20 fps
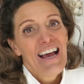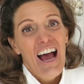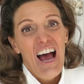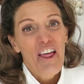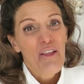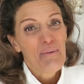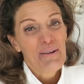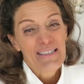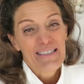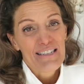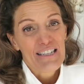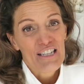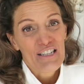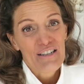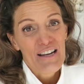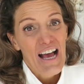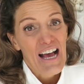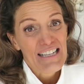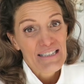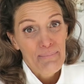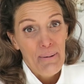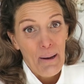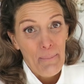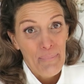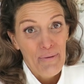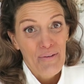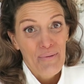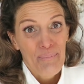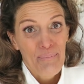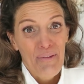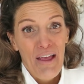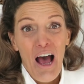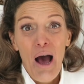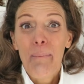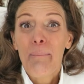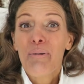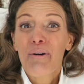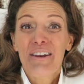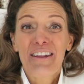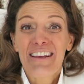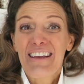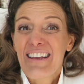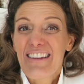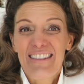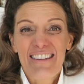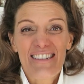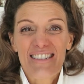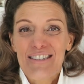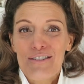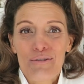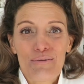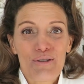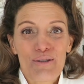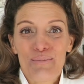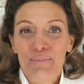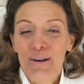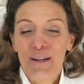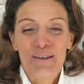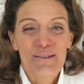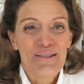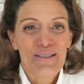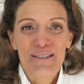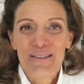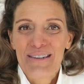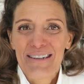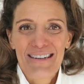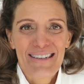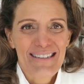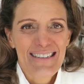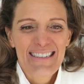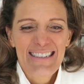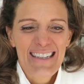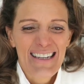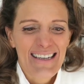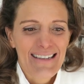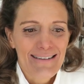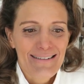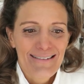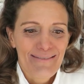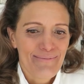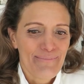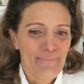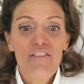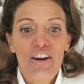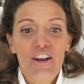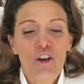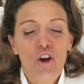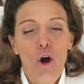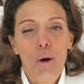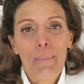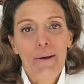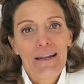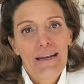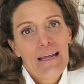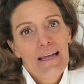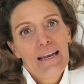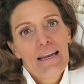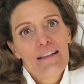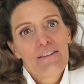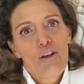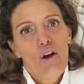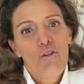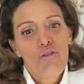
otherwise known as PUPPS. I'll put it in the description below so you can understand. They're very common and it's